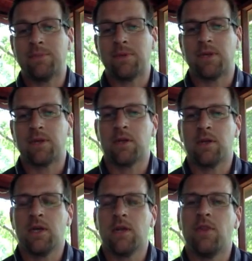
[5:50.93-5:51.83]
it in,
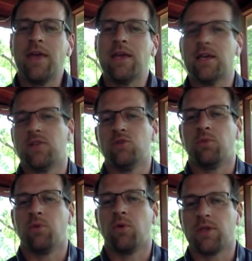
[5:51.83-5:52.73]
they get 2
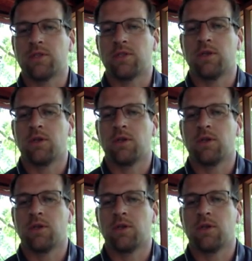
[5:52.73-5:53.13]
points.